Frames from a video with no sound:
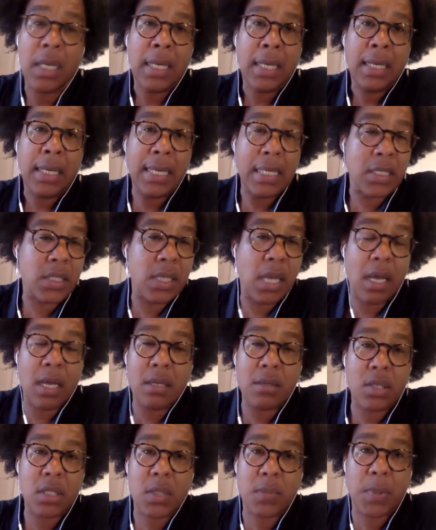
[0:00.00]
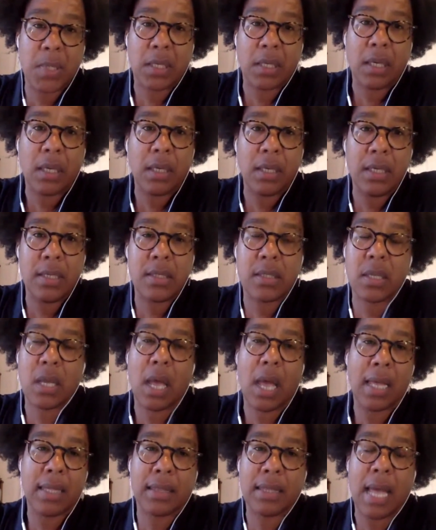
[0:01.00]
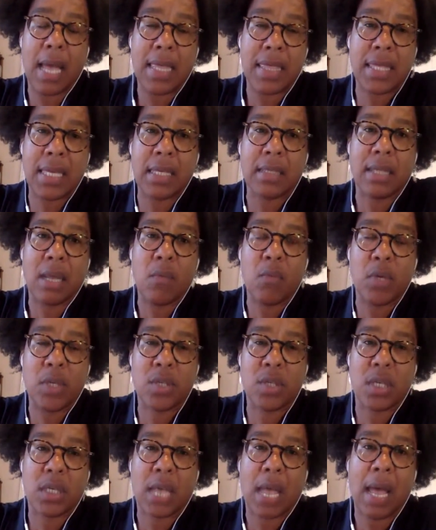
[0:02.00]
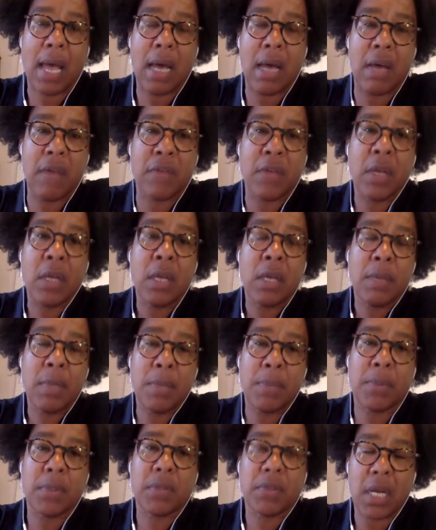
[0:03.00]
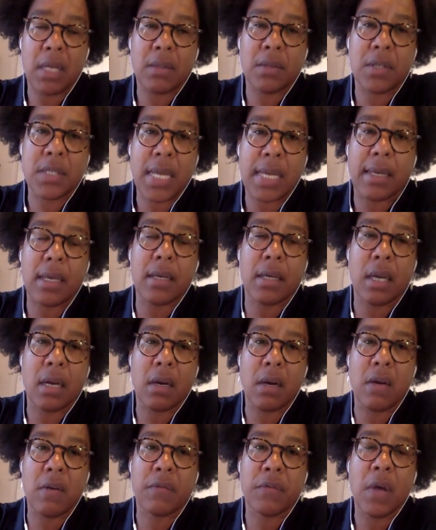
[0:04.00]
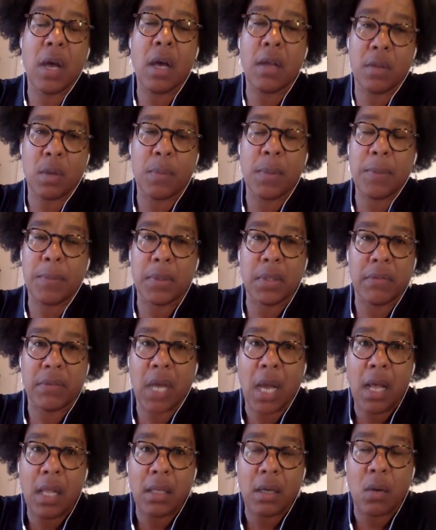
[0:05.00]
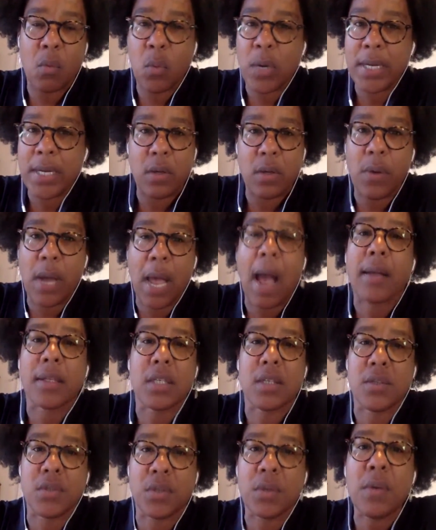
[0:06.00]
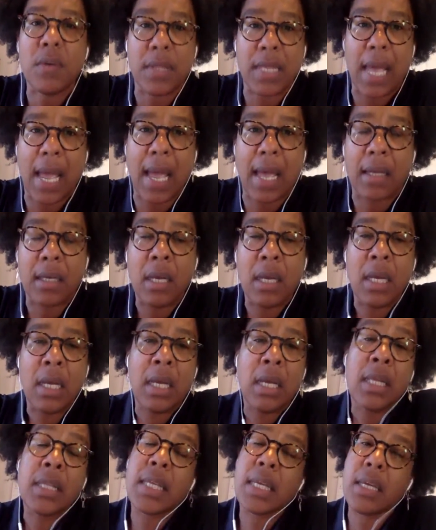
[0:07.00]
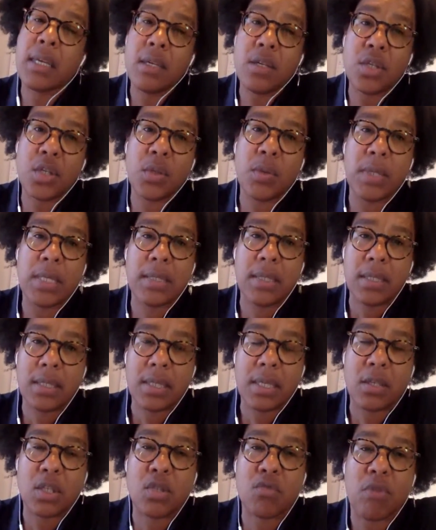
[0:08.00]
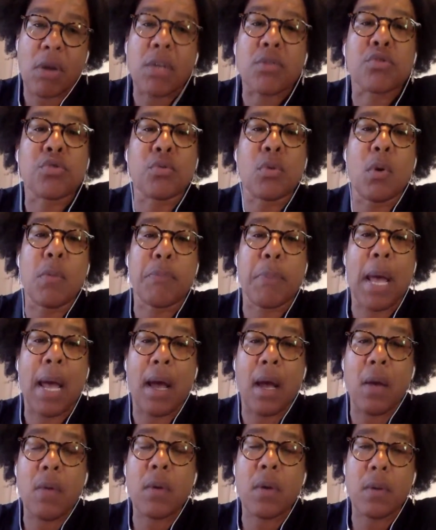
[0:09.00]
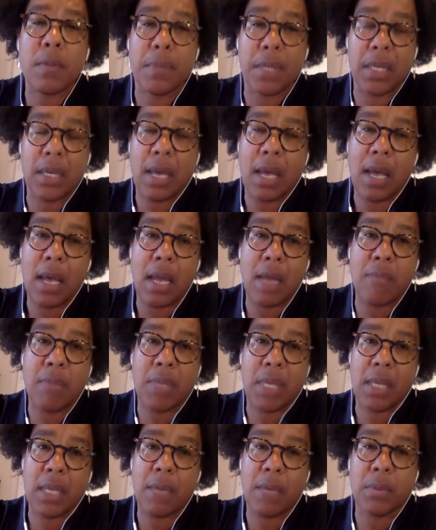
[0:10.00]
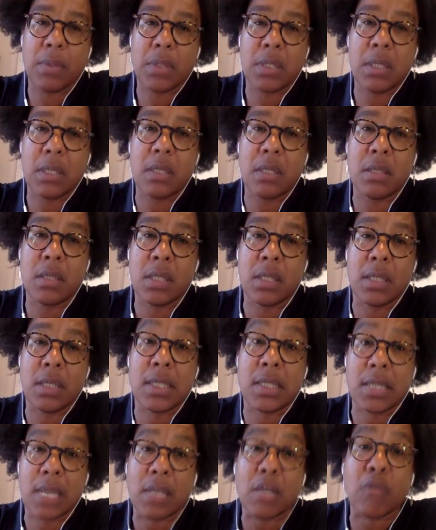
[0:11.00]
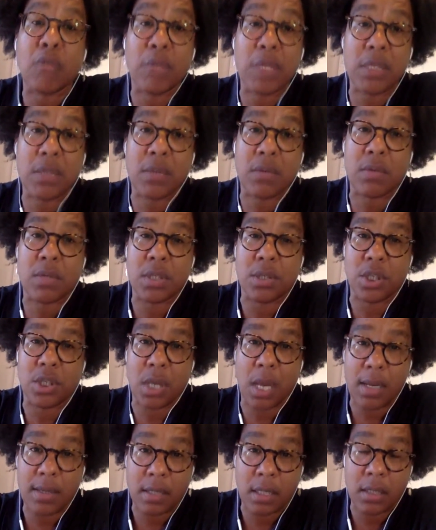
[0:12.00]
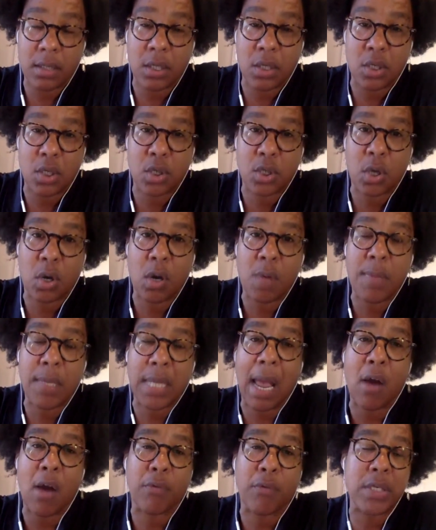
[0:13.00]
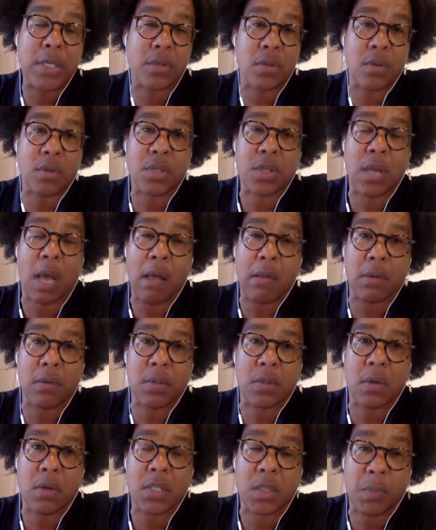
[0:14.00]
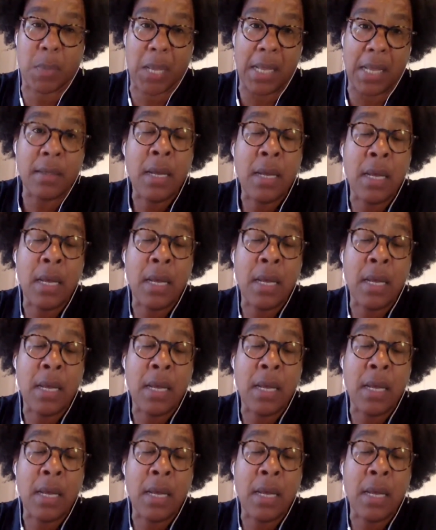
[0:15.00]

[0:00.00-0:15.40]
it's not just because I think that we should have people of color taking care of other people of color. We know how to do that. The issue is there's structural power behind being able to set a research agenda, to determine how research dollars are spent,